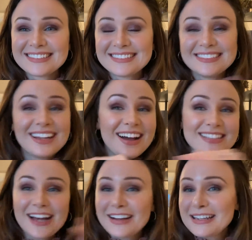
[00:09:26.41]
Not
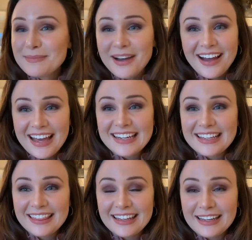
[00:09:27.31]
talking about
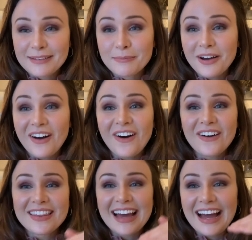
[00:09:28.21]
anything, but
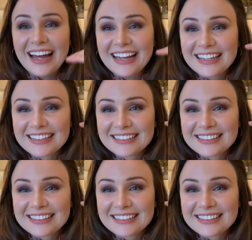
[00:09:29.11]
all that,